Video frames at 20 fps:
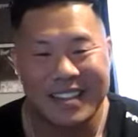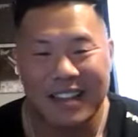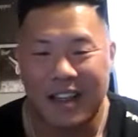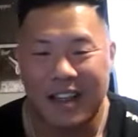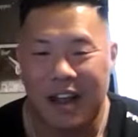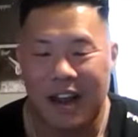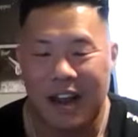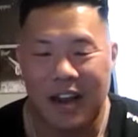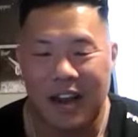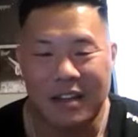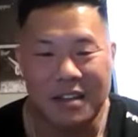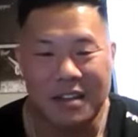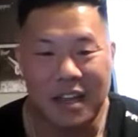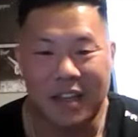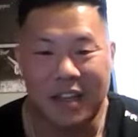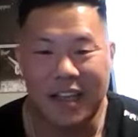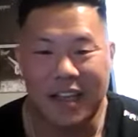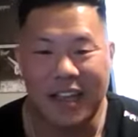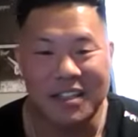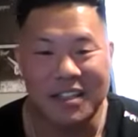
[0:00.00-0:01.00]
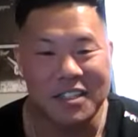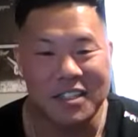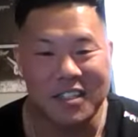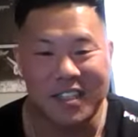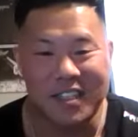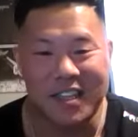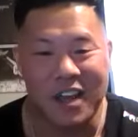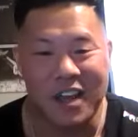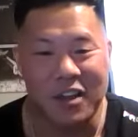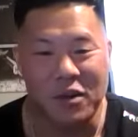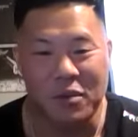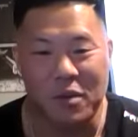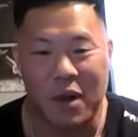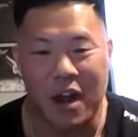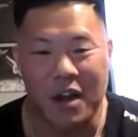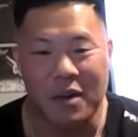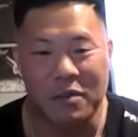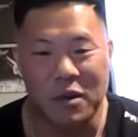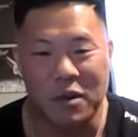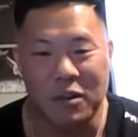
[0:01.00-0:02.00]
Again, just another
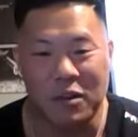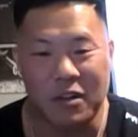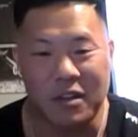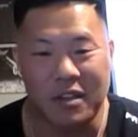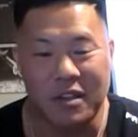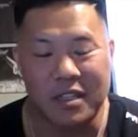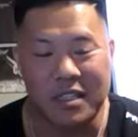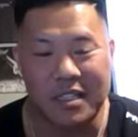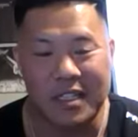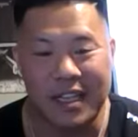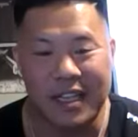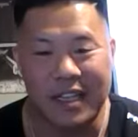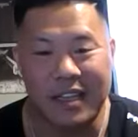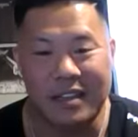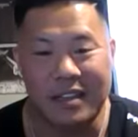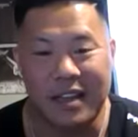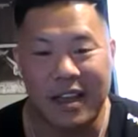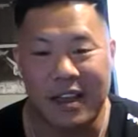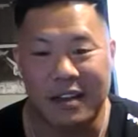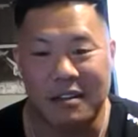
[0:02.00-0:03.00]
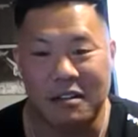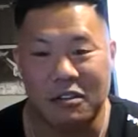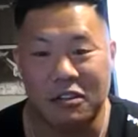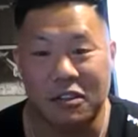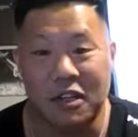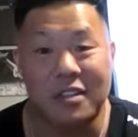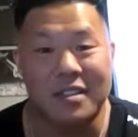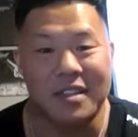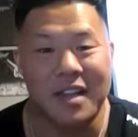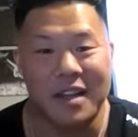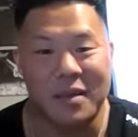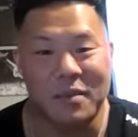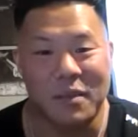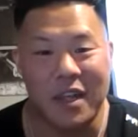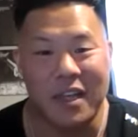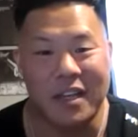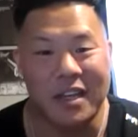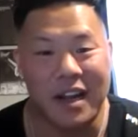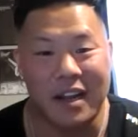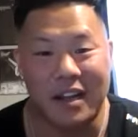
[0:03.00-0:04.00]
bodybuilder in the scene that looked like me
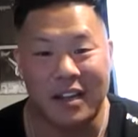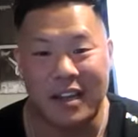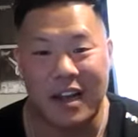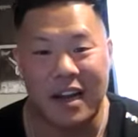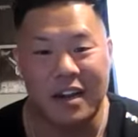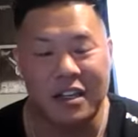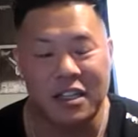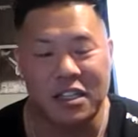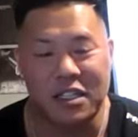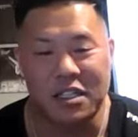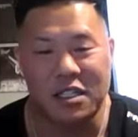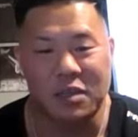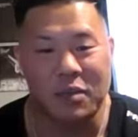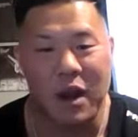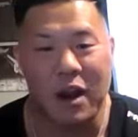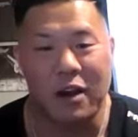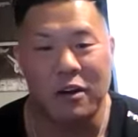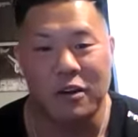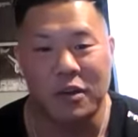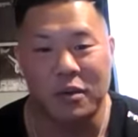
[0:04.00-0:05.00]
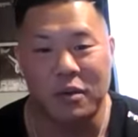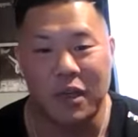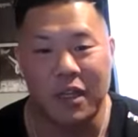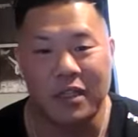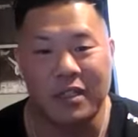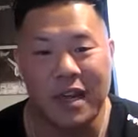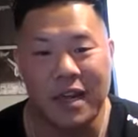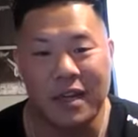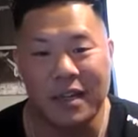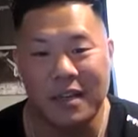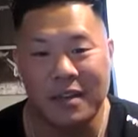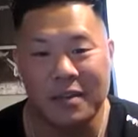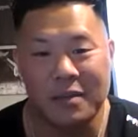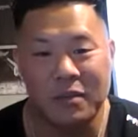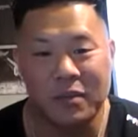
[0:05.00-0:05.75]
and I kind of inspired to be like.